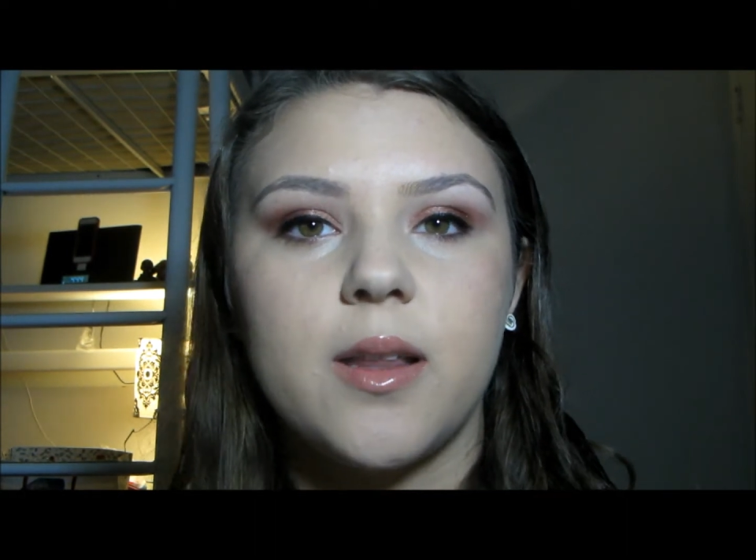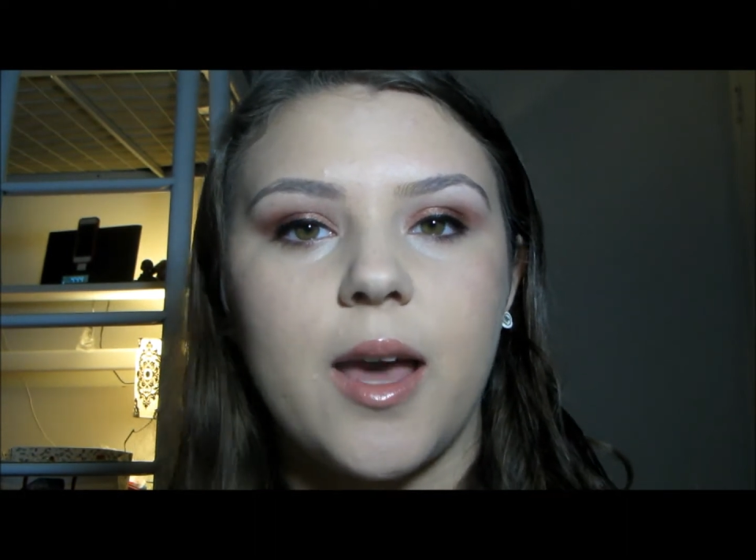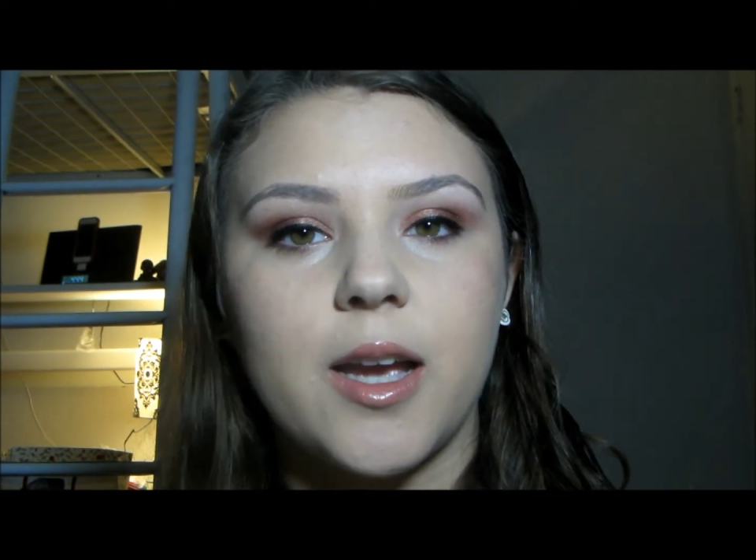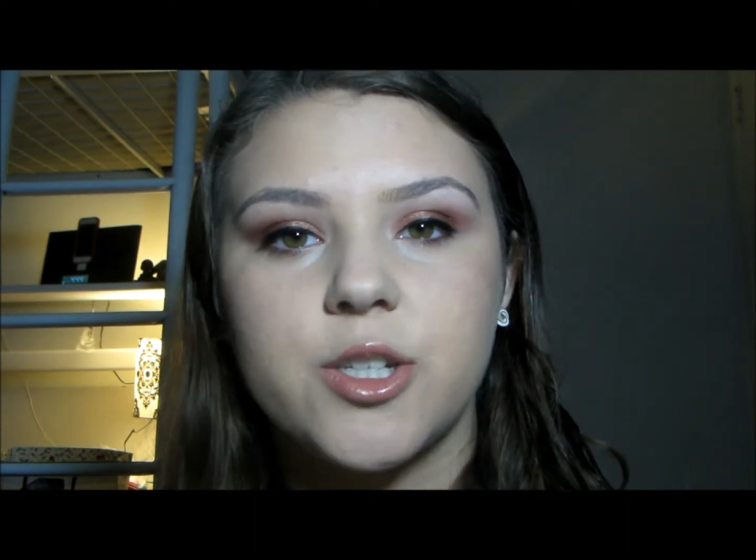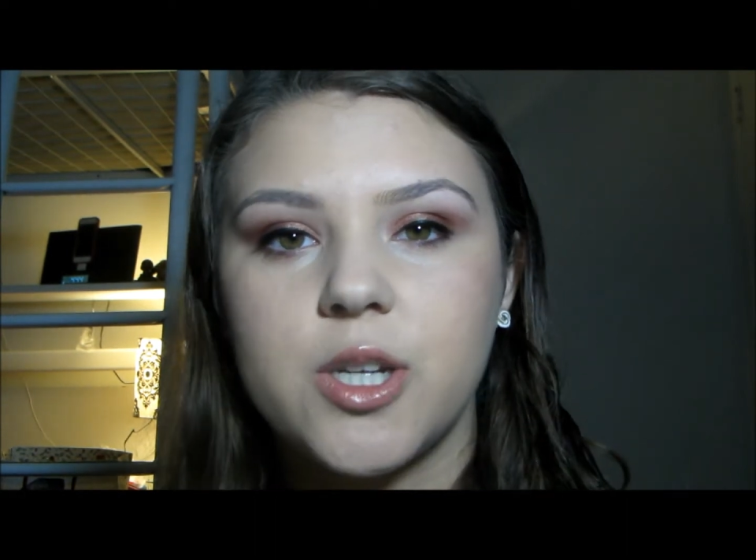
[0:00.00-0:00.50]

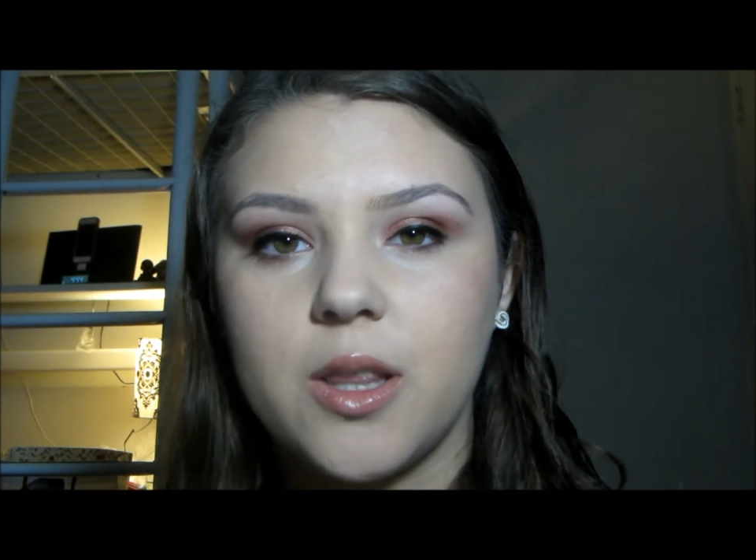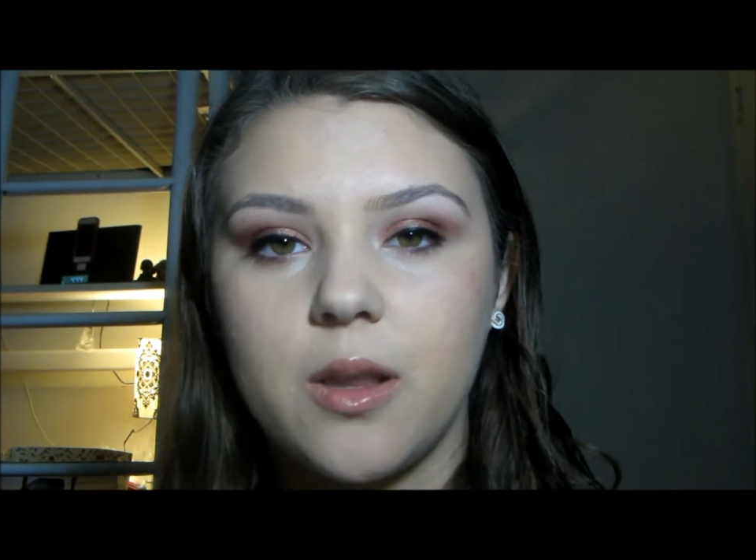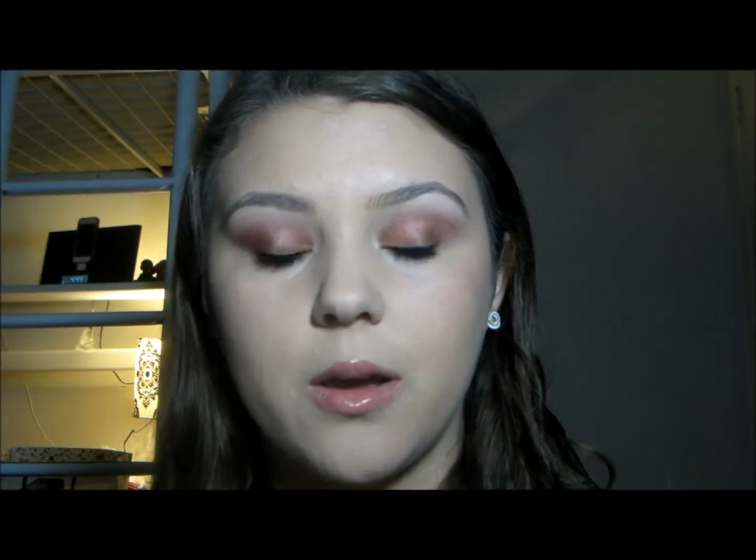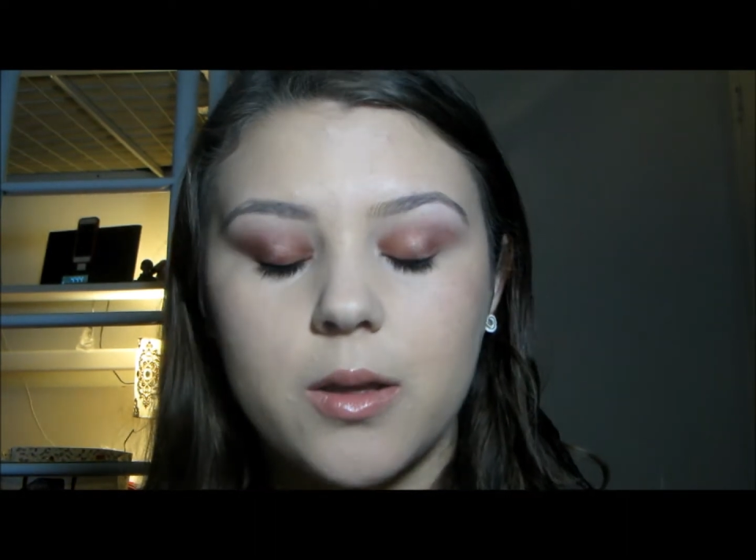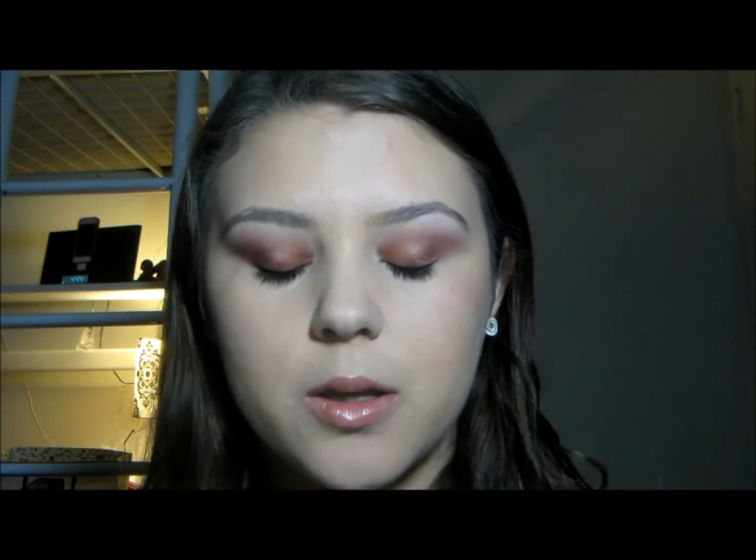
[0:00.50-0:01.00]
Collection
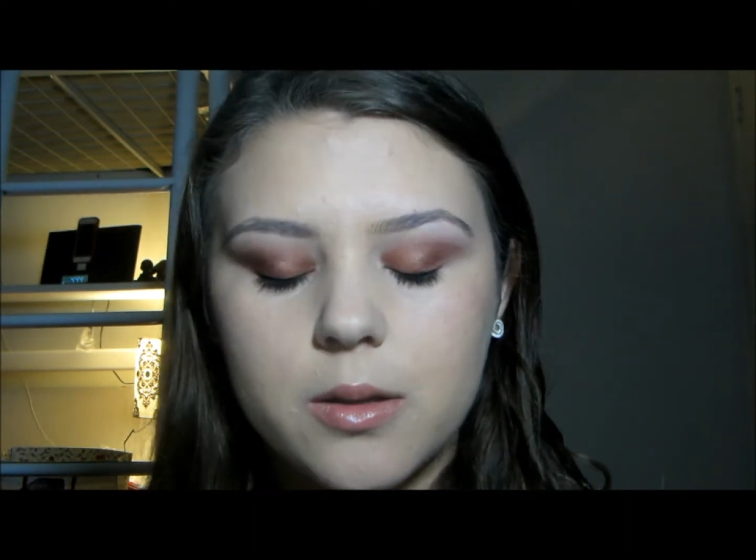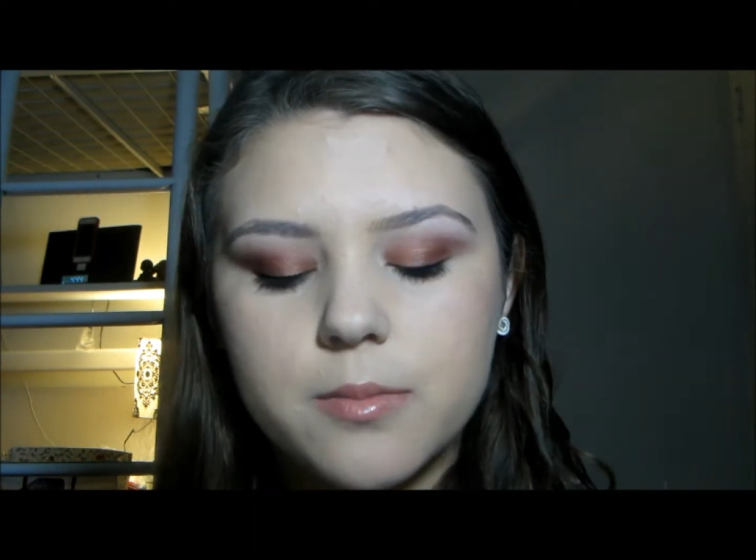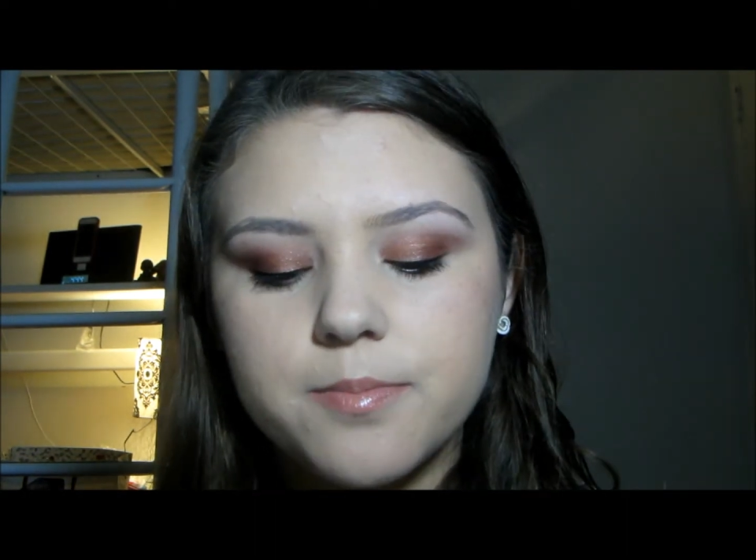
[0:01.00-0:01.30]
look